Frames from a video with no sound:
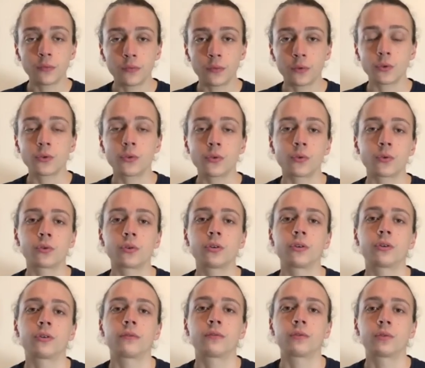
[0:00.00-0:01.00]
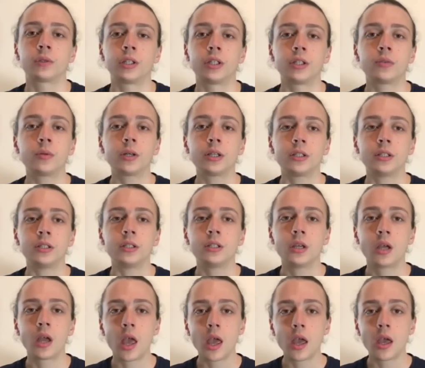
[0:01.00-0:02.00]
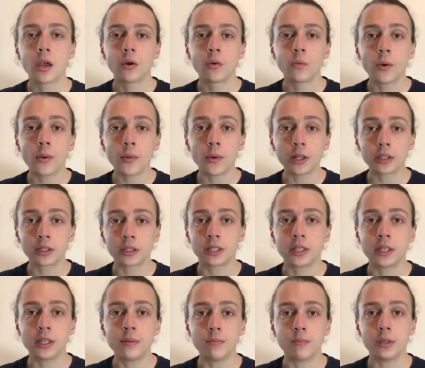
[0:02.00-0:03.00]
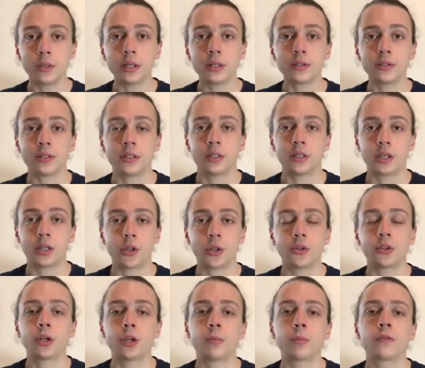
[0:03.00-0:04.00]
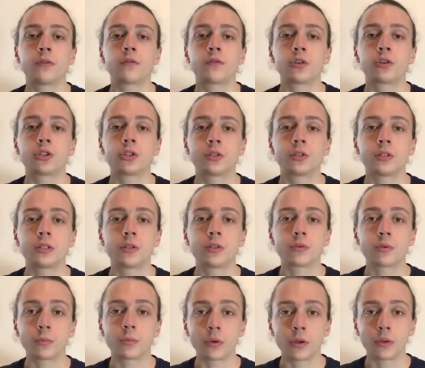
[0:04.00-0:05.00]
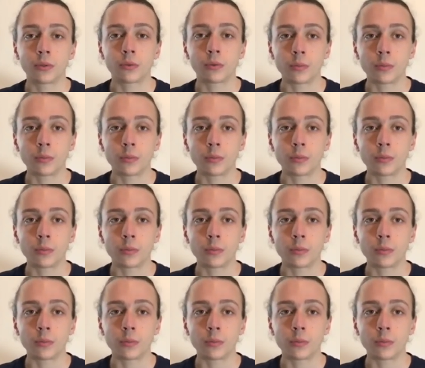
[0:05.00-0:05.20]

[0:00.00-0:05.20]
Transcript: In the fourth quarter of 2020, we will keep building on top of version 0.3.6,